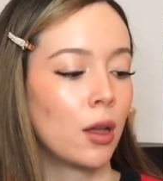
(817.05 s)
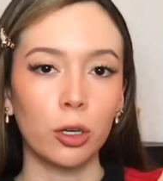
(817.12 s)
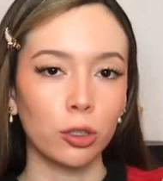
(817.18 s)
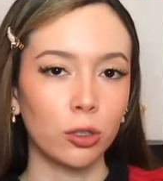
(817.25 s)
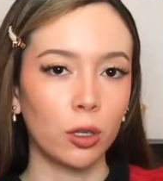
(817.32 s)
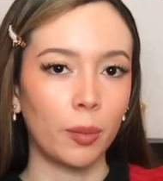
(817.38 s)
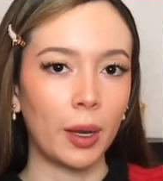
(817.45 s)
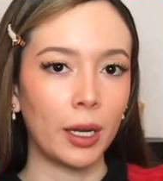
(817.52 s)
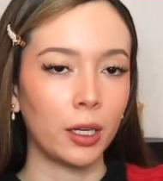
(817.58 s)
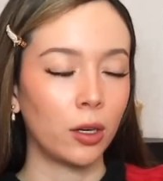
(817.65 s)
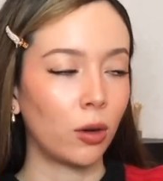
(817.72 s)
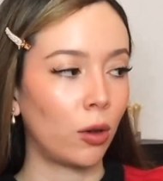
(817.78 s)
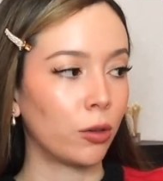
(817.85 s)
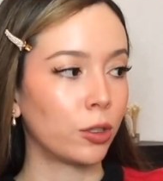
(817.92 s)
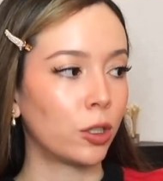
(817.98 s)
Personal
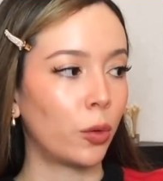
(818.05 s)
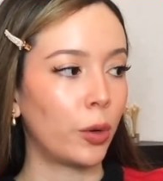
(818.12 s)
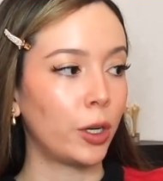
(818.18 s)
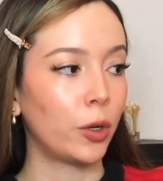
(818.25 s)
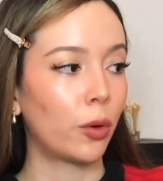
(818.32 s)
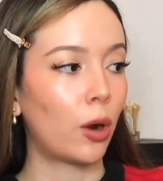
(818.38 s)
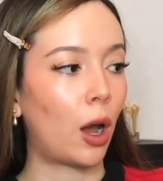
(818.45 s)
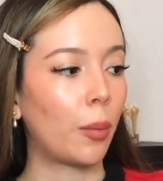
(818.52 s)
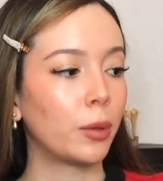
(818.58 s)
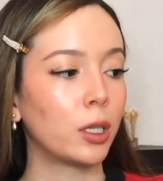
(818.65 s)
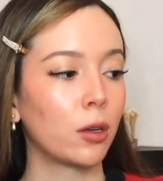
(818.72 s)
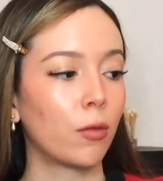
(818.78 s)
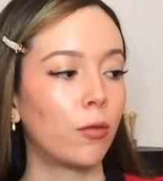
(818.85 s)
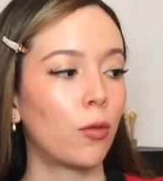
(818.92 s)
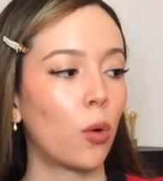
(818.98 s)
opinion also, when you are
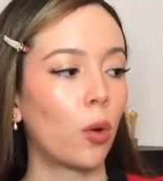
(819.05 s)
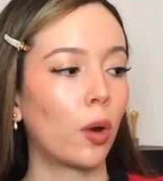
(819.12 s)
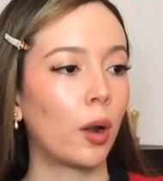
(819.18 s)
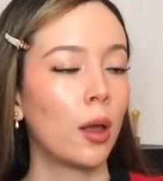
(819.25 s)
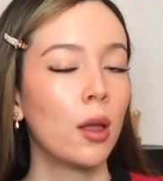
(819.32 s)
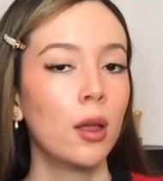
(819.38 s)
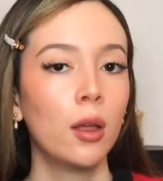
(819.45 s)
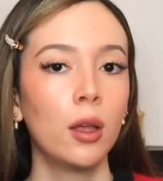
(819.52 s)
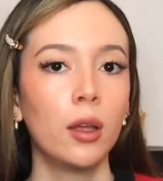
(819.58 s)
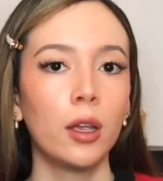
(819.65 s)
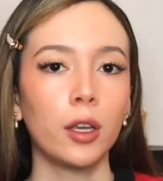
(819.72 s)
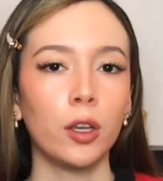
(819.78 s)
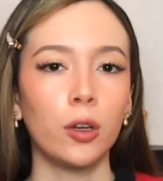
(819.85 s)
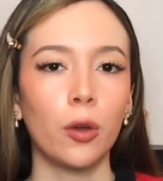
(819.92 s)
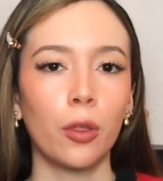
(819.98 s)
opting for,
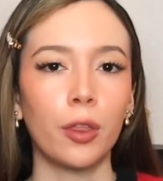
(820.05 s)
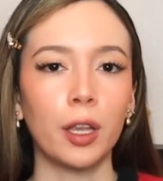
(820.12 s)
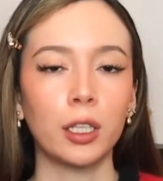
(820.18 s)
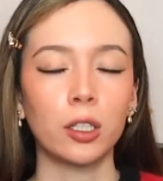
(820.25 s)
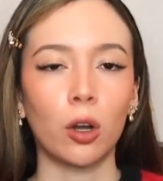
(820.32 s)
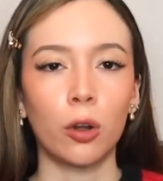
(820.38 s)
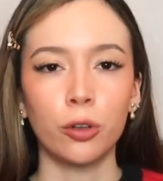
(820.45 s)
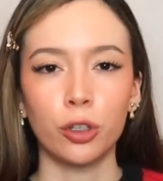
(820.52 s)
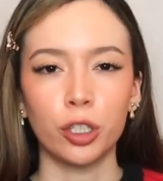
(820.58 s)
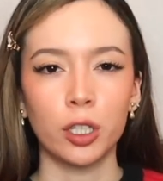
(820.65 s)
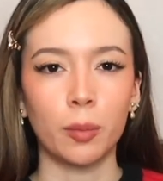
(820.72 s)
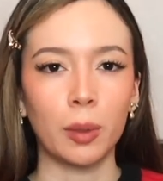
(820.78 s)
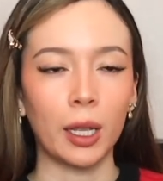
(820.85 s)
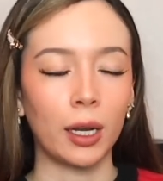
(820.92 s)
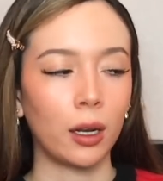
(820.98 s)
you know, things that aren't just
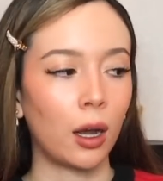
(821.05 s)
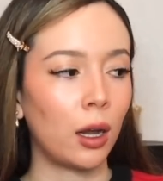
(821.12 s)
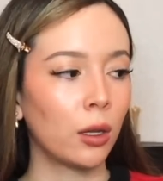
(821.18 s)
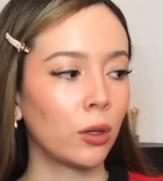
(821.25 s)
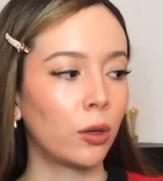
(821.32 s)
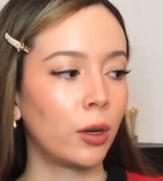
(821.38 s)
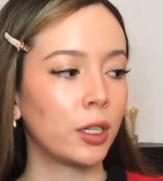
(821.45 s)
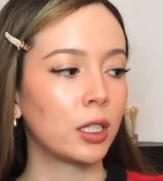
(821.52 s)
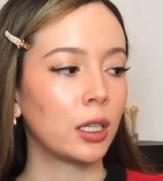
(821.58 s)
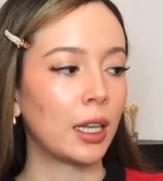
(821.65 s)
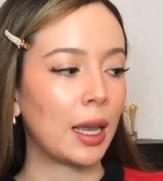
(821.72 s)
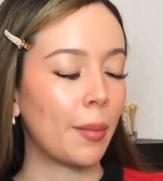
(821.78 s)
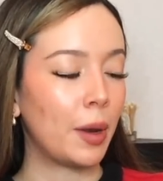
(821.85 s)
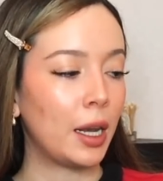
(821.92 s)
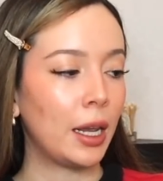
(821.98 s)
a plain color, it's
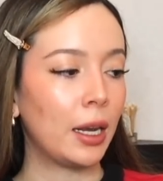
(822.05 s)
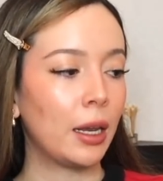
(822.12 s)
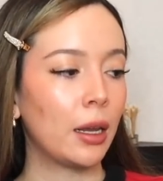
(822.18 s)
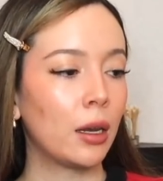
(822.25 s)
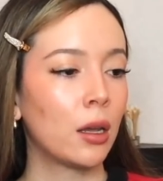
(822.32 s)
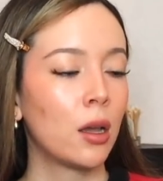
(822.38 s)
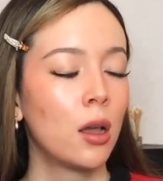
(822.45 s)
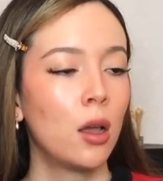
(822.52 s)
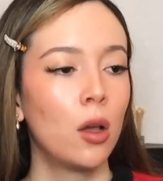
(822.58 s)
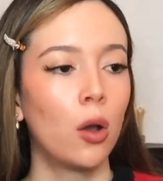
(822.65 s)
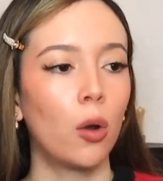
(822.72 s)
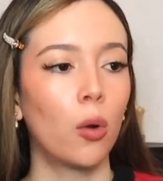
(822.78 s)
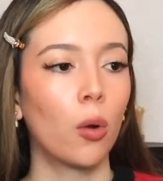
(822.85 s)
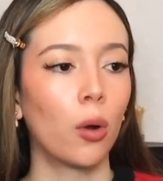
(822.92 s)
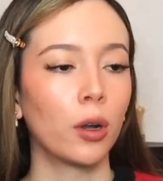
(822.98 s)
laminated,
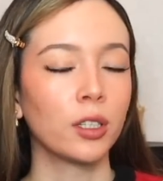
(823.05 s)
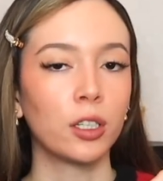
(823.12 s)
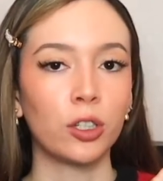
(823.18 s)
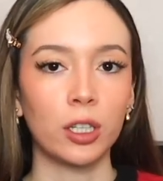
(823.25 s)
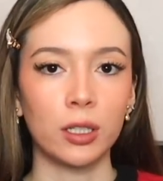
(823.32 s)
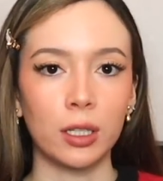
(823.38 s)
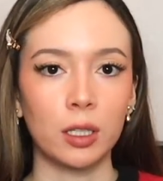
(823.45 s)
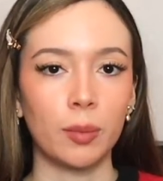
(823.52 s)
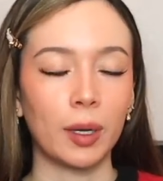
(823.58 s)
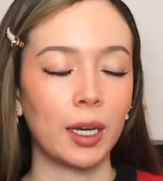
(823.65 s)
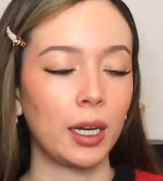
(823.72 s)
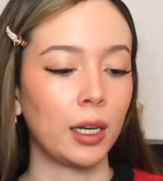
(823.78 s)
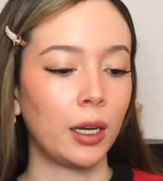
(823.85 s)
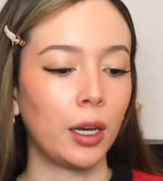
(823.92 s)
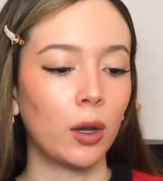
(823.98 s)
or such as this
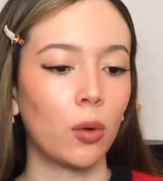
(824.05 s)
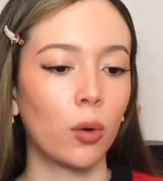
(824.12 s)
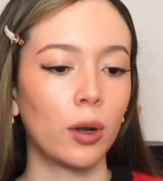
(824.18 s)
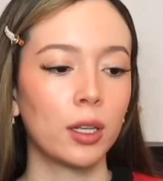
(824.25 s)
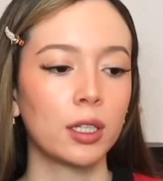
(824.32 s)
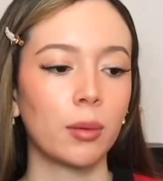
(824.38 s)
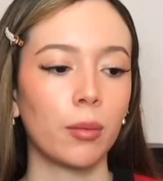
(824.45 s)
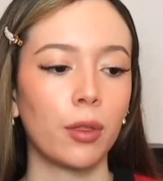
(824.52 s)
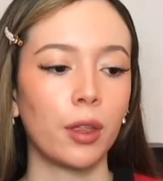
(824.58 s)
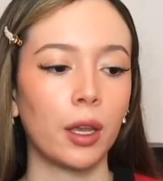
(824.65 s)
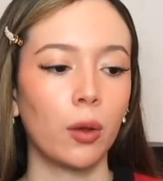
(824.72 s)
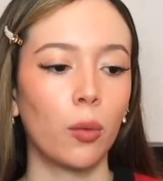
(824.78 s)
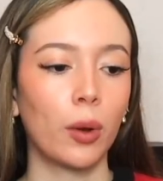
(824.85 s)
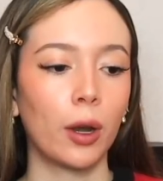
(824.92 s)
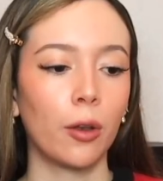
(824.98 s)
bikini, or it's
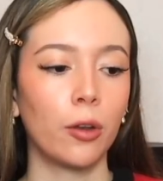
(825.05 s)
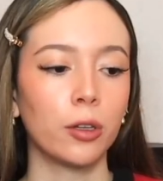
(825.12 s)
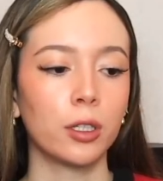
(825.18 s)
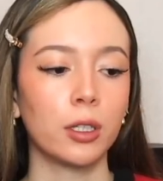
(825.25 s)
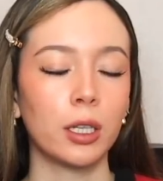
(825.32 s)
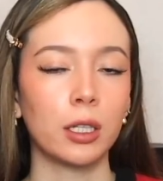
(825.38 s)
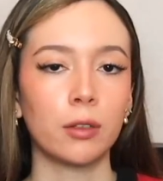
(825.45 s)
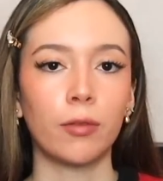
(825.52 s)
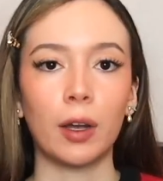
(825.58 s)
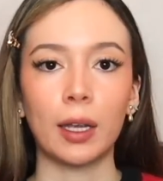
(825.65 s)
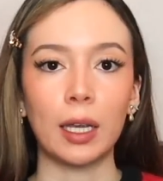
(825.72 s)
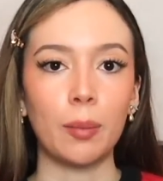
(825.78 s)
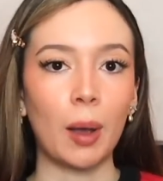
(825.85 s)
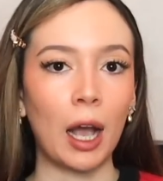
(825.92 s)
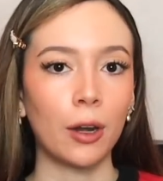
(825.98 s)
something where there's this
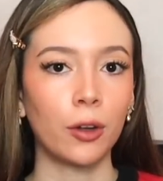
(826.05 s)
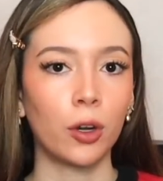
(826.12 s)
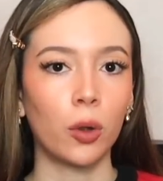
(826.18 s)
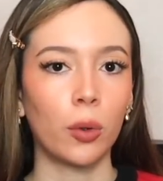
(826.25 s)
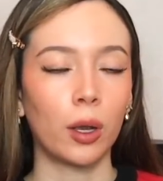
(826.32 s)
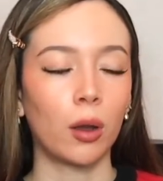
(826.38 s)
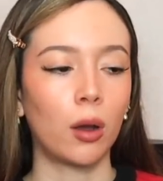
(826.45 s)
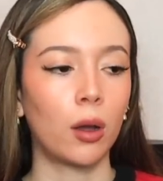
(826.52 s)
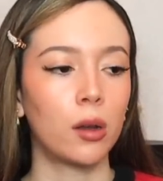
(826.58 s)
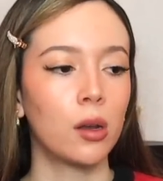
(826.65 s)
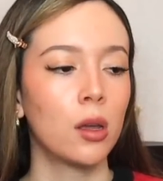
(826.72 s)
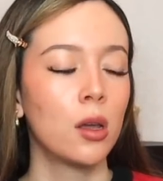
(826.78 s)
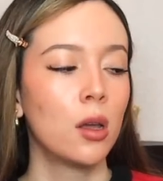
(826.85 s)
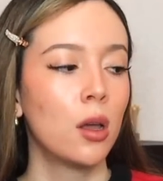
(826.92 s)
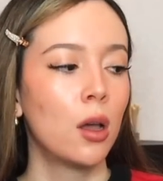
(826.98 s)
funky pattern going
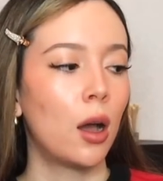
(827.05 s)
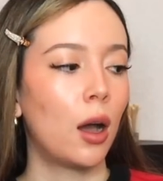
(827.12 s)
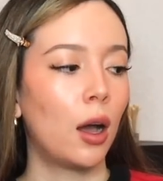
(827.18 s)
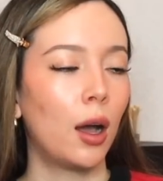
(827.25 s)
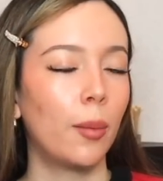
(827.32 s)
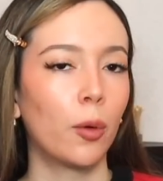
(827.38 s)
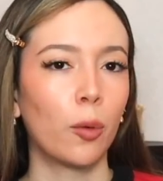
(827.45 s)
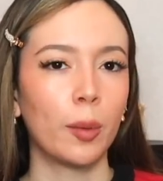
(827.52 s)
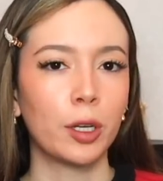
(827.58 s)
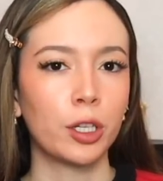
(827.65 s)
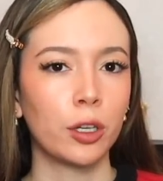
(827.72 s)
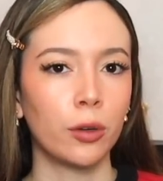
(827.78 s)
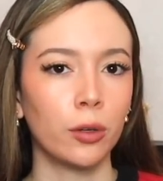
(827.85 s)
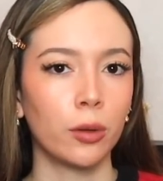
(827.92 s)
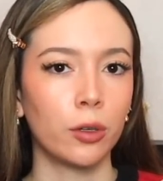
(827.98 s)
on, or
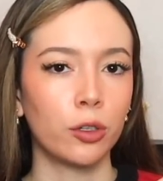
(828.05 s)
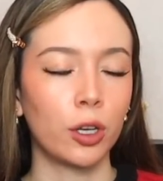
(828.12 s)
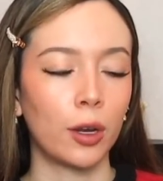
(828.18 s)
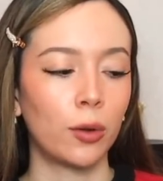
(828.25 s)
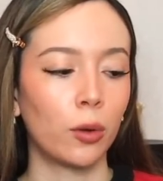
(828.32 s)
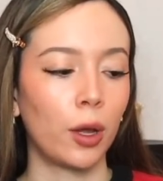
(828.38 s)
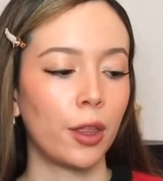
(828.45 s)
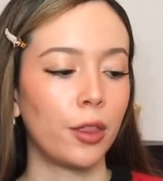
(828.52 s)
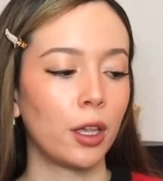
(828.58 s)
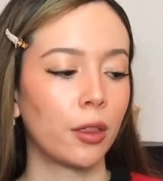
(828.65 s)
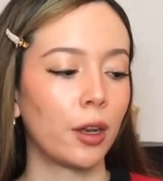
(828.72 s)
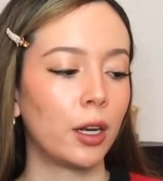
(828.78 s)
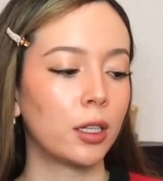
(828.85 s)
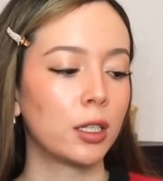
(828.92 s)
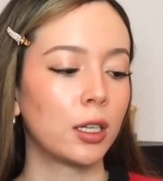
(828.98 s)
material in general, I
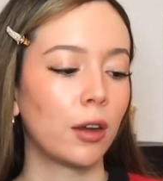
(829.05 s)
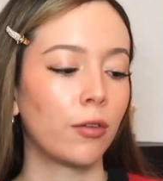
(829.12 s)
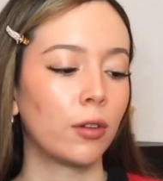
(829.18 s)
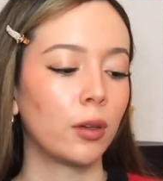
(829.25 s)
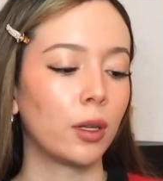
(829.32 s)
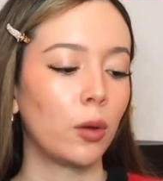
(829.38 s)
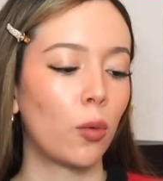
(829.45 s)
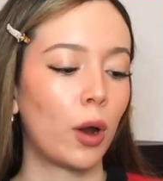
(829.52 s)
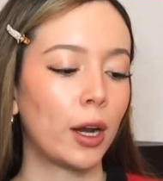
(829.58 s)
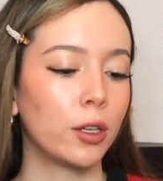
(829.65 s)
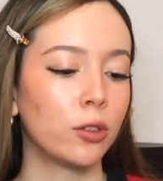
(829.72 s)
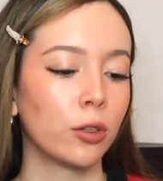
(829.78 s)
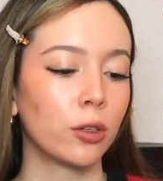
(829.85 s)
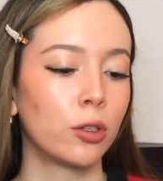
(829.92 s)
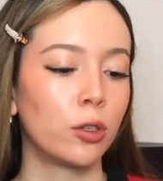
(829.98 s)
think that it's definitely
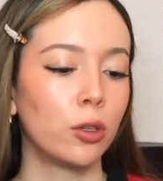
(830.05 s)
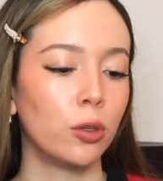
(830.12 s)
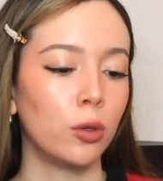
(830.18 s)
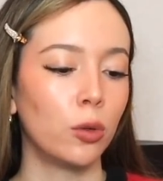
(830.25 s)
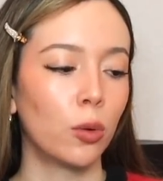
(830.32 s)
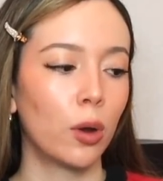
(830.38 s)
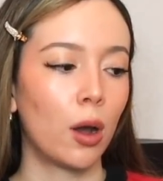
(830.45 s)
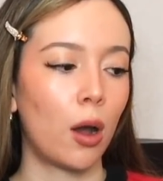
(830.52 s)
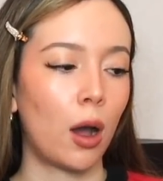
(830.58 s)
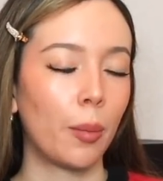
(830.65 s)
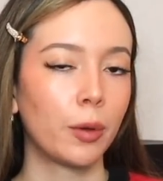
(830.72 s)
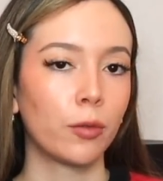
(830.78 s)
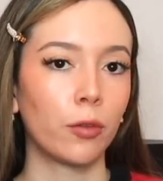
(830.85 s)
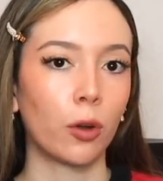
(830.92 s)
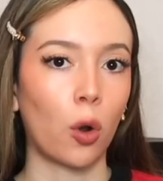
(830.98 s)
wiser to
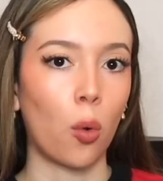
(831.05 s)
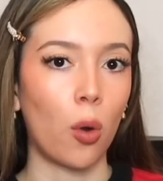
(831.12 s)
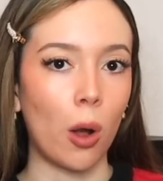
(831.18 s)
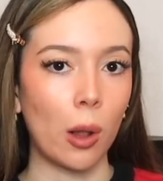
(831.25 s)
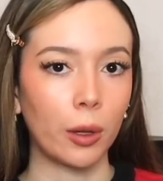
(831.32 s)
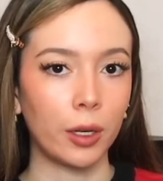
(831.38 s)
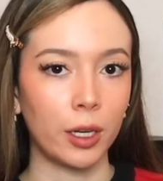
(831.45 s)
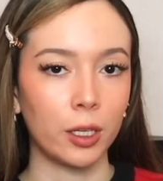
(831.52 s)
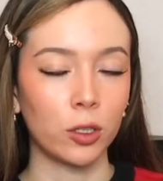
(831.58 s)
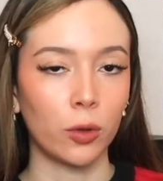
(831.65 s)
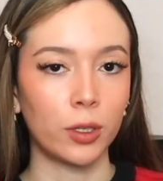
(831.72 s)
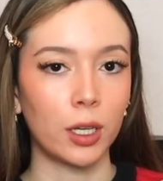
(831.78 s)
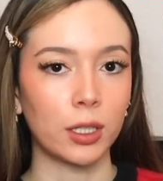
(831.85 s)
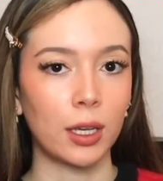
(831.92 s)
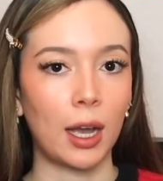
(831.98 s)
opt for quality so
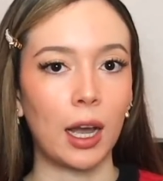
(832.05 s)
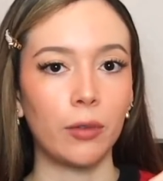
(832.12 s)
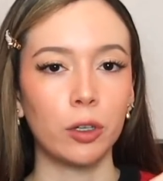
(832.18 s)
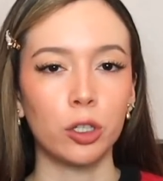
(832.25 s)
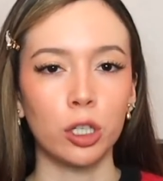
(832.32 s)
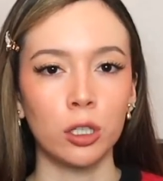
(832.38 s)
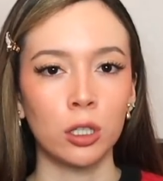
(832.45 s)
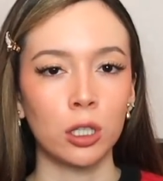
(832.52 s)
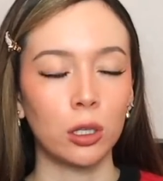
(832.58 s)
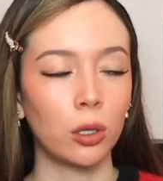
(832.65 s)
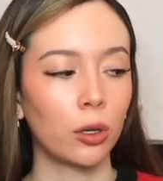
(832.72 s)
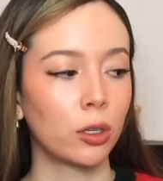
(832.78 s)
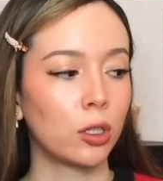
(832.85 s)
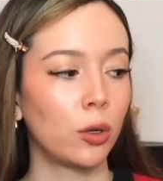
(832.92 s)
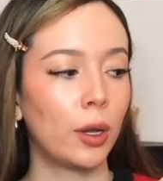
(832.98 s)
it doesn't have a chintzy
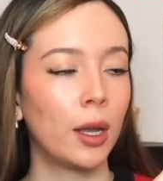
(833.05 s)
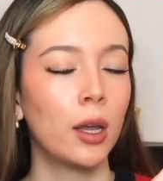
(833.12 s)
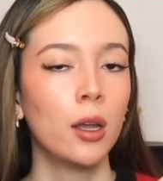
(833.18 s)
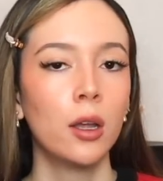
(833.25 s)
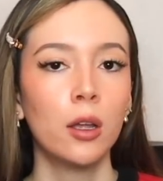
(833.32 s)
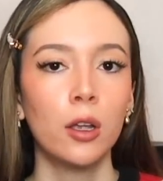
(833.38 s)
look to it.